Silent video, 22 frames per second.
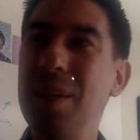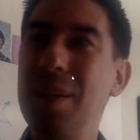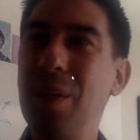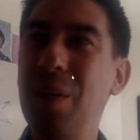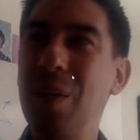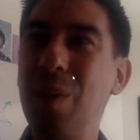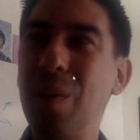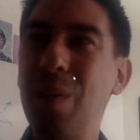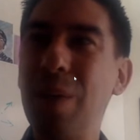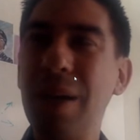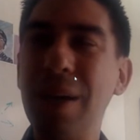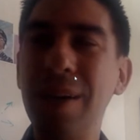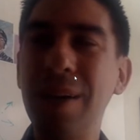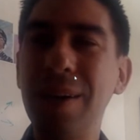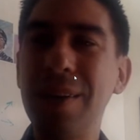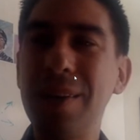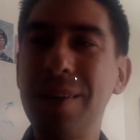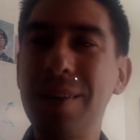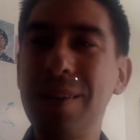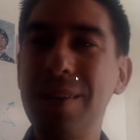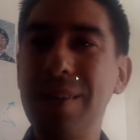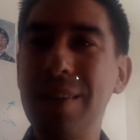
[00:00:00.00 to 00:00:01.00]

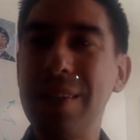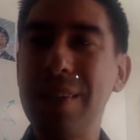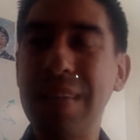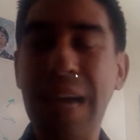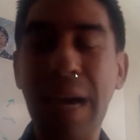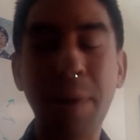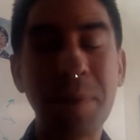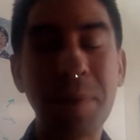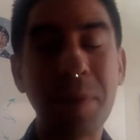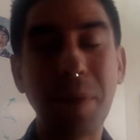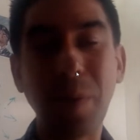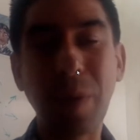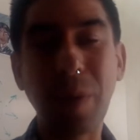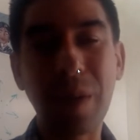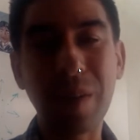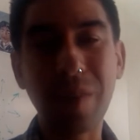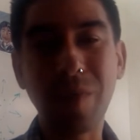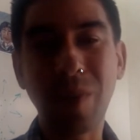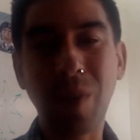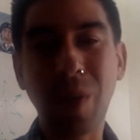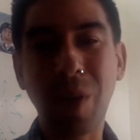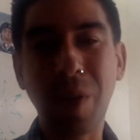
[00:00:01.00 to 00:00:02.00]
well adapted, well
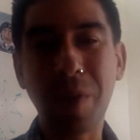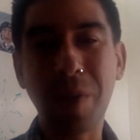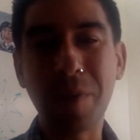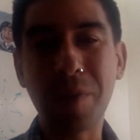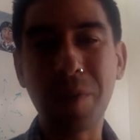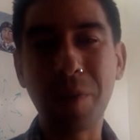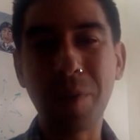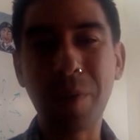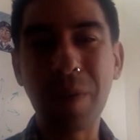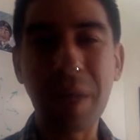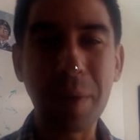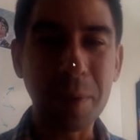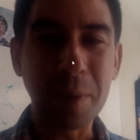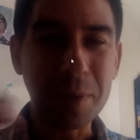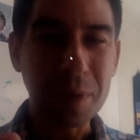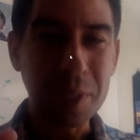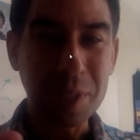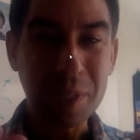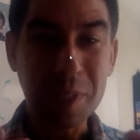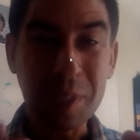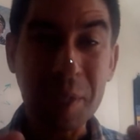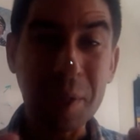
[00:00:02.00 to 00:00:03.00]
evolved to be able
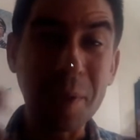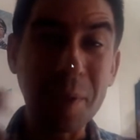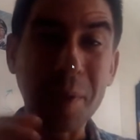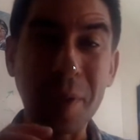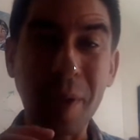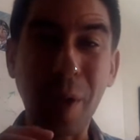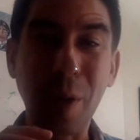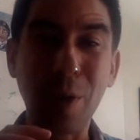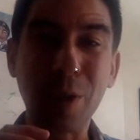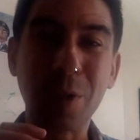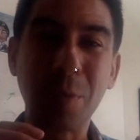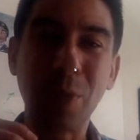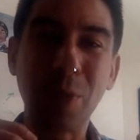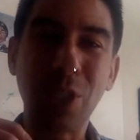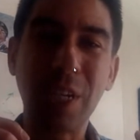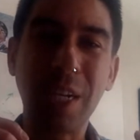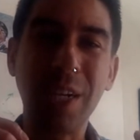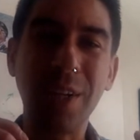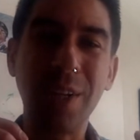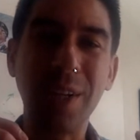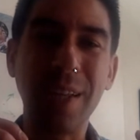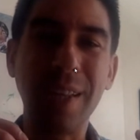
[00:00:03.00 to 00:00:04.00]
to steal the host
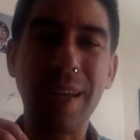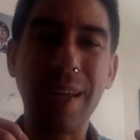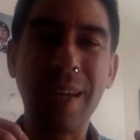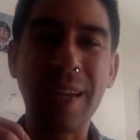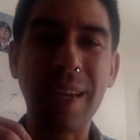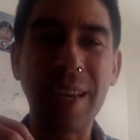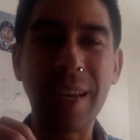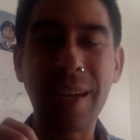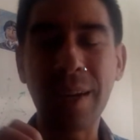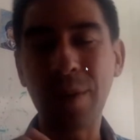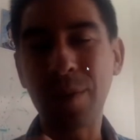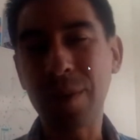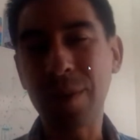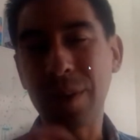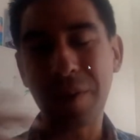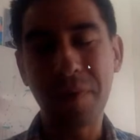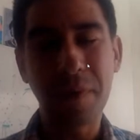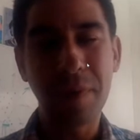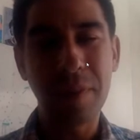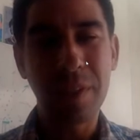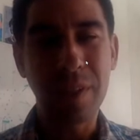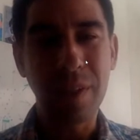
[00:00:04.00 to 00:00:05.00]
machinery they need in order to
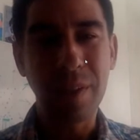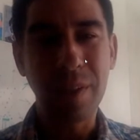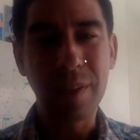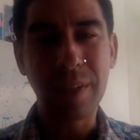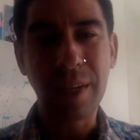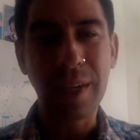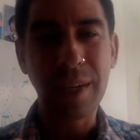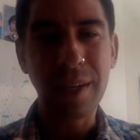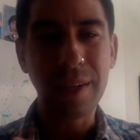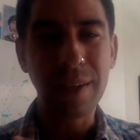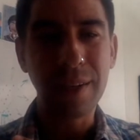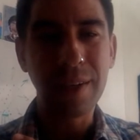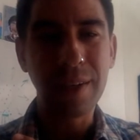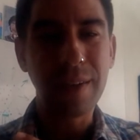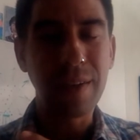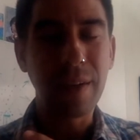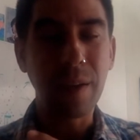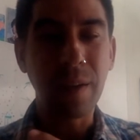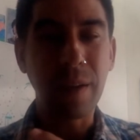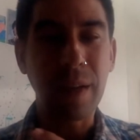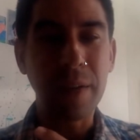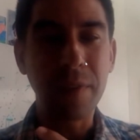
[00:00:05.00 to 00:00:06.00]
facilitate
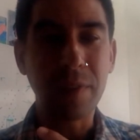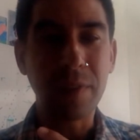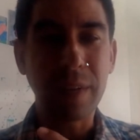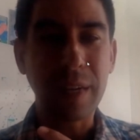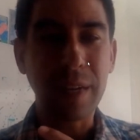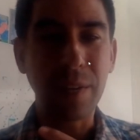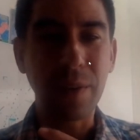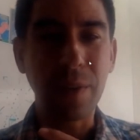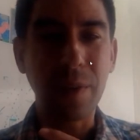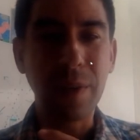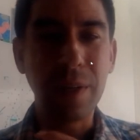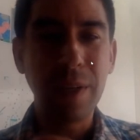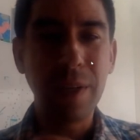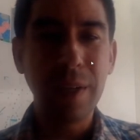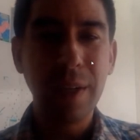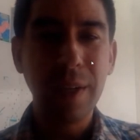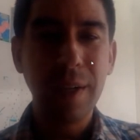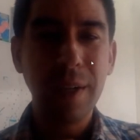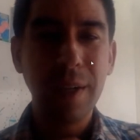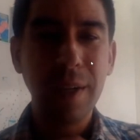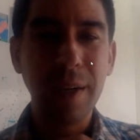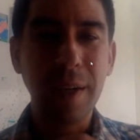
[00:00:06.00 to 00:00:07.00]
their life cycle.
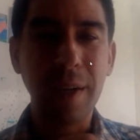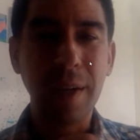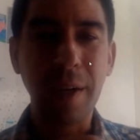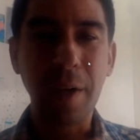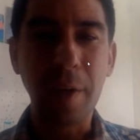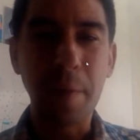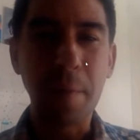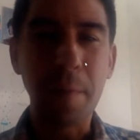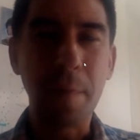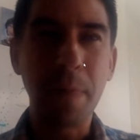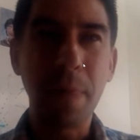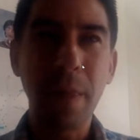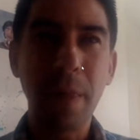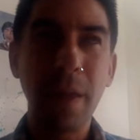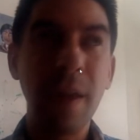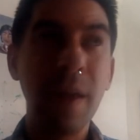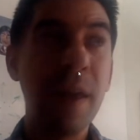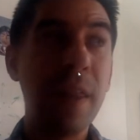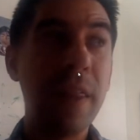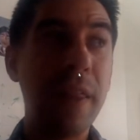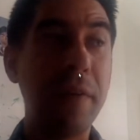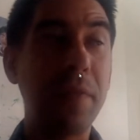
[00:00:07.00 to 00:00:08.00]
Um,
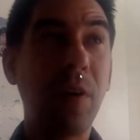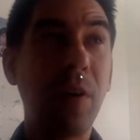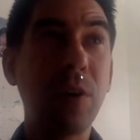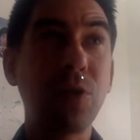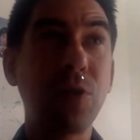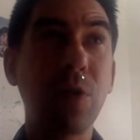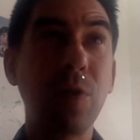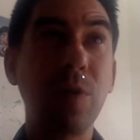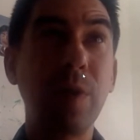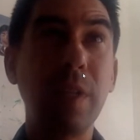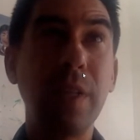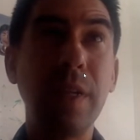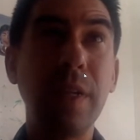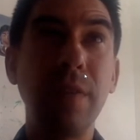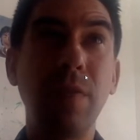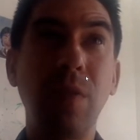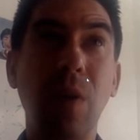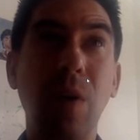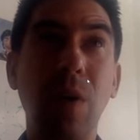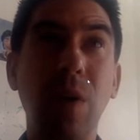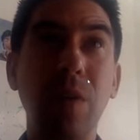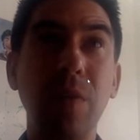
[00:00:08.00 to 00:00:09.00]
they've also really
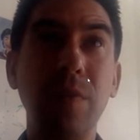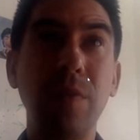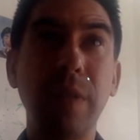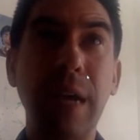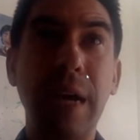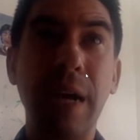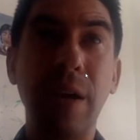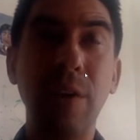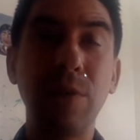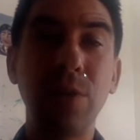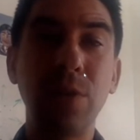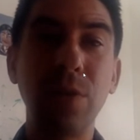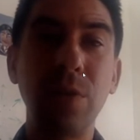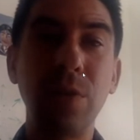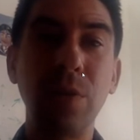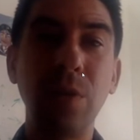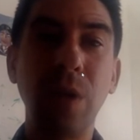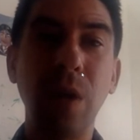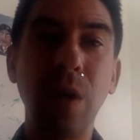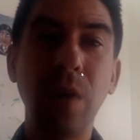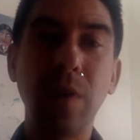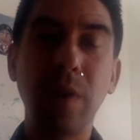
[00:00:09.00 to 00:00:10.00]
evolved how
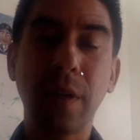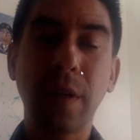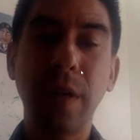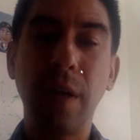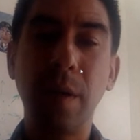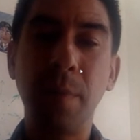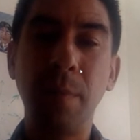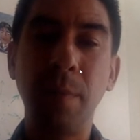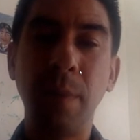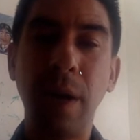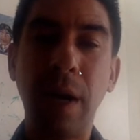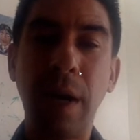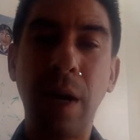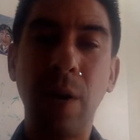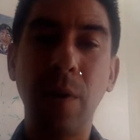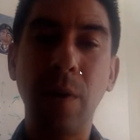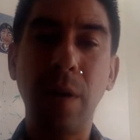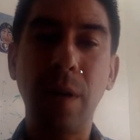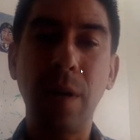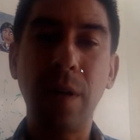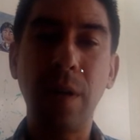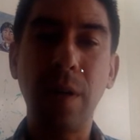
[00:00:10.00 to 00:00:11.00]
to overcome
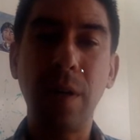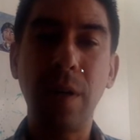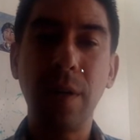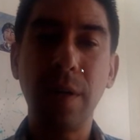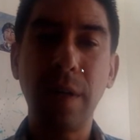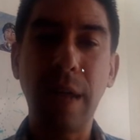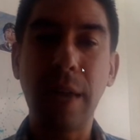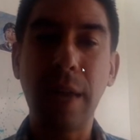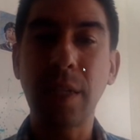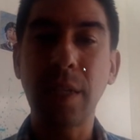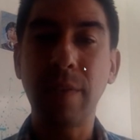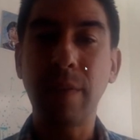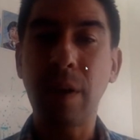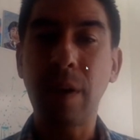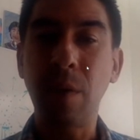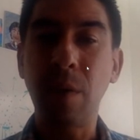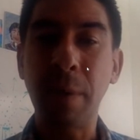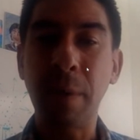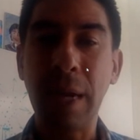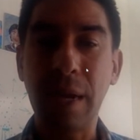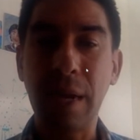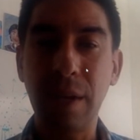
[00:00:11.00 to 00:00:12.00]
our
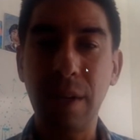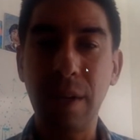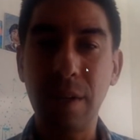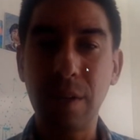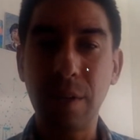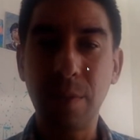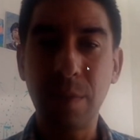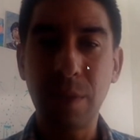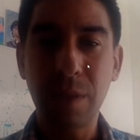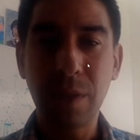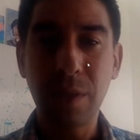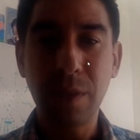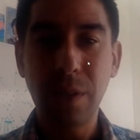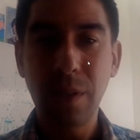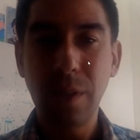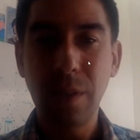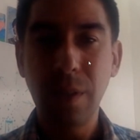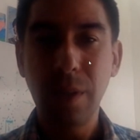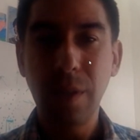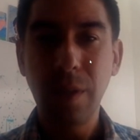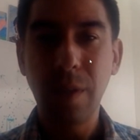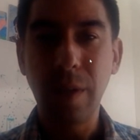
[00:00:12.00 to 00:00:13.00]
antiviral mechanisms.
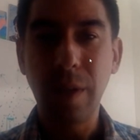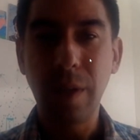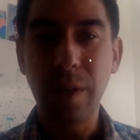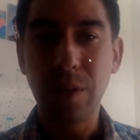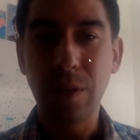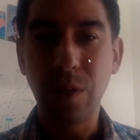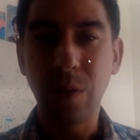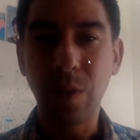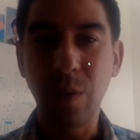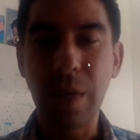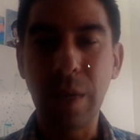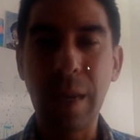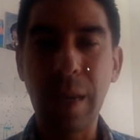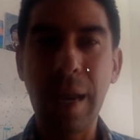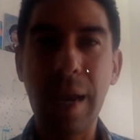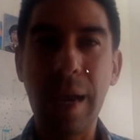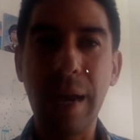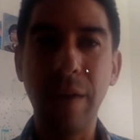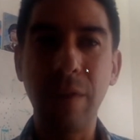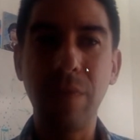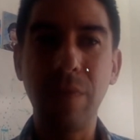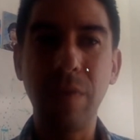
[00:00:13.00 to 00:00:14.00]
Right, so we
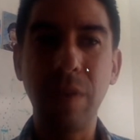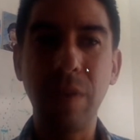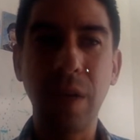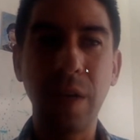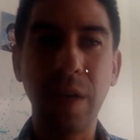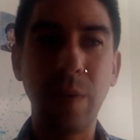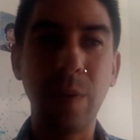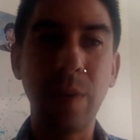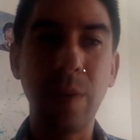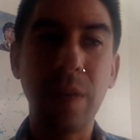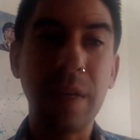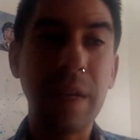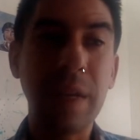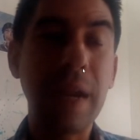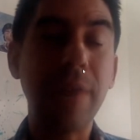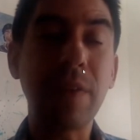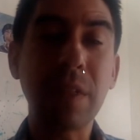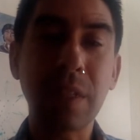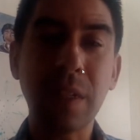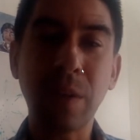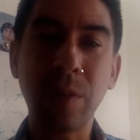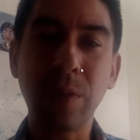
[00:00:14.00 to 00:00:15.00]
have within
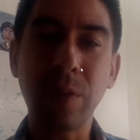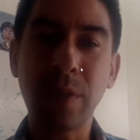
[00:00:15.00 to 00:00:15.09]
every single